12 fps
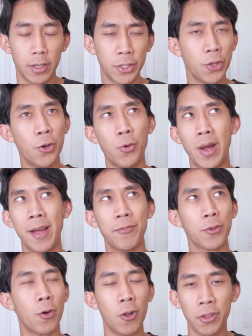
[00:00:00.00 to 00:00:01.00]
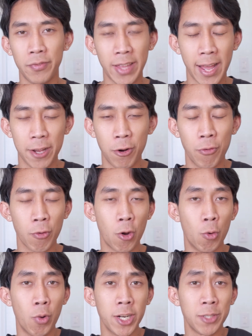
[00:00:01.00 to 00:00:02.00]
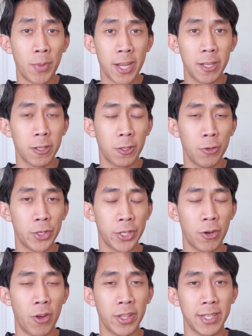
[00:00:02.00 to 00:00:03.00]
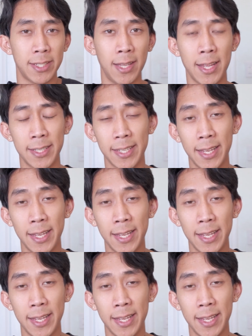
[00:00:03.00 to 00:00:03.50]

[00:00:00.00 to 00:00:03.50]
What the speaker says: So after all of that, overall, what is my conclusion on this lens?